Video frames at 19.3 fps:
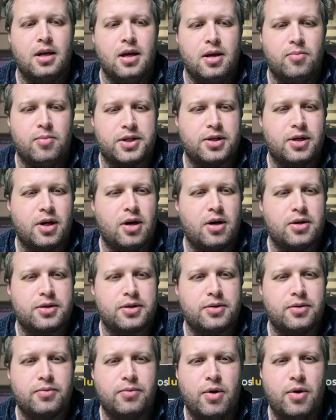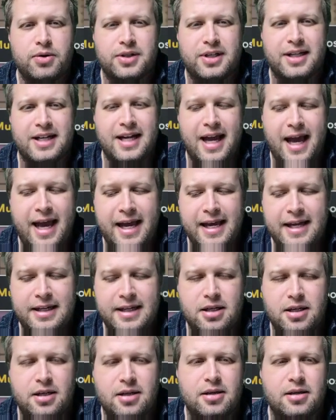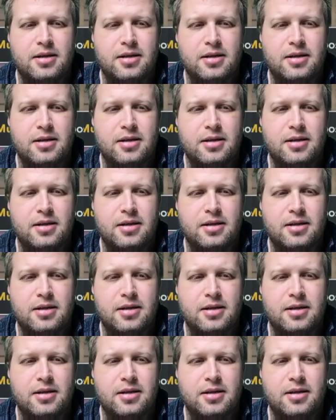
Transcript: Mustard also rolls an 8.